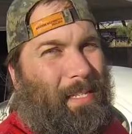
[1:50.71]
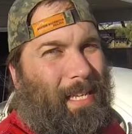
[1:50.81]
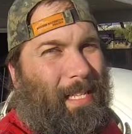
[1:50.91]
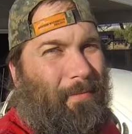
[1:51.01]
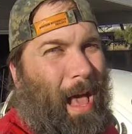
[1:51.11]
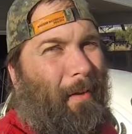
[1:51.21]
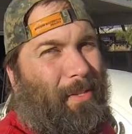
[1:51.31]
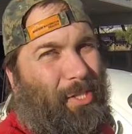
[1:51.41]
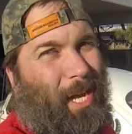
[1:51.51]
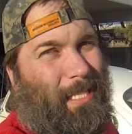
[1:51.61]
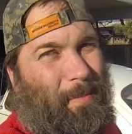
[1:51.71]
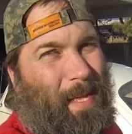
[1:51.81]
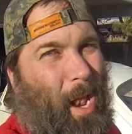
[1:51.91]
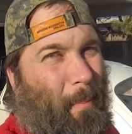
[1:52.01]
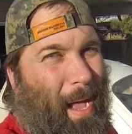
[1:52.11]
Did the valve
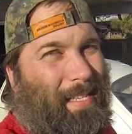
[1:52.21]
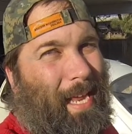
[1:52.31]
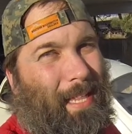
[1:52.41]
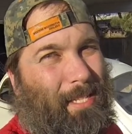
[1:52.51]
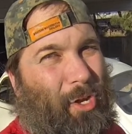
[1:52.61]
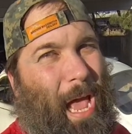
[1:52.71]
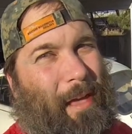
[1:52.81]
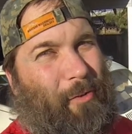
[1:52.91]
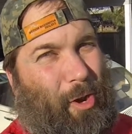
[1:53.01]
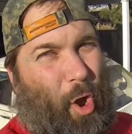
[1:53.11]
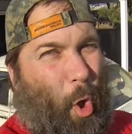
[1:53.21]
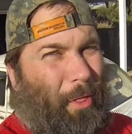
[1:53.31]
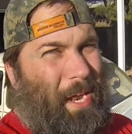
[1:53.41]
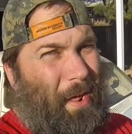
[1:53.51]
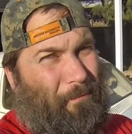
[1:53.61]
adjustment on my daily driver
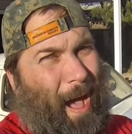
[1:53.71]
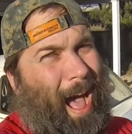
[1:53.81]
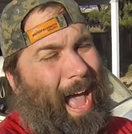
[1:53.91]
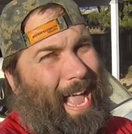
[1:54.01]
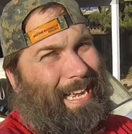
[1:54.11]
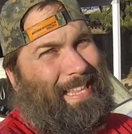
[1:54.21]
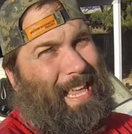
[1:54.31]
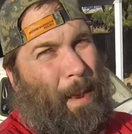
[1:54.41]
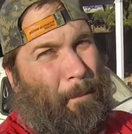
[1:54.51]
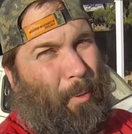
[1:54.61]
only to find that I'm